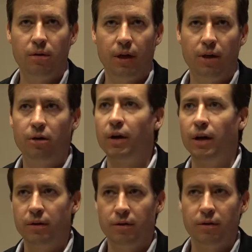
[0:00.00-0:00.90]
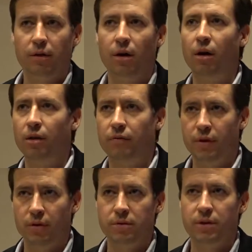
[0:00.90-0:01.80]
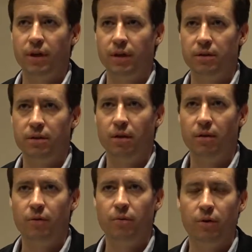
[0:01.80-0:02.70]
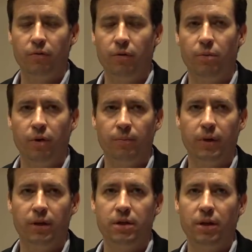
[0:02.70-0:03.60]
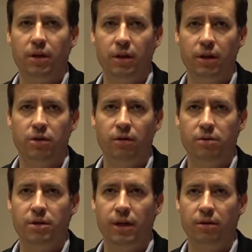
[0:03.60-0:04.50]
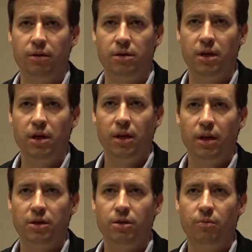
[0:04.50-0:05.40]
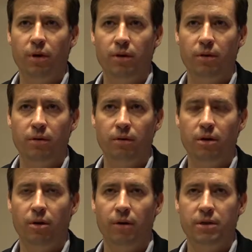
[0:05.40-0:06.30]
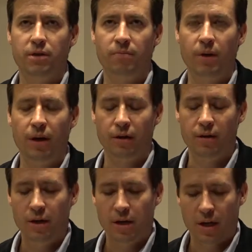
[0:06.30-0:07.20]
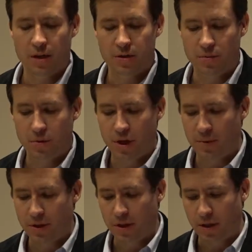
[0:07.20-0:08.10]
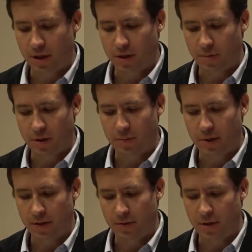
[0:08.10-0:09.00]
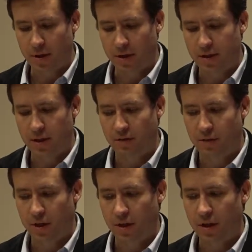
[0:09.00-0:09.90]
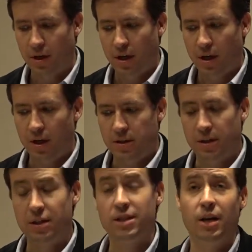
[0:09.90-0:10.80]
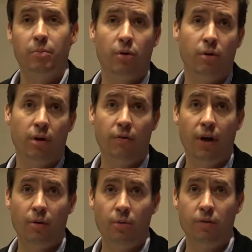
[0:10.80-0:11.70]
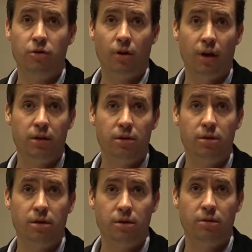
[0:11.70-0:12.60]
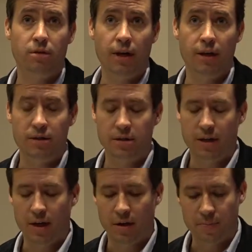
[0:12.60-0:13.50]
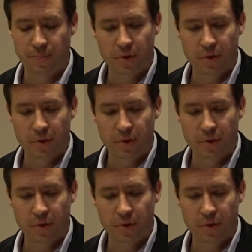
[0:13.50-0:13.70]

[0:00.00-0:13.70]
integrate all of those things, all of the wonderful work being done in each of those sectors into one cohesive model. And so what I'm going to talk a little bit about this evening is an example of how we've tried to do that in Seattle.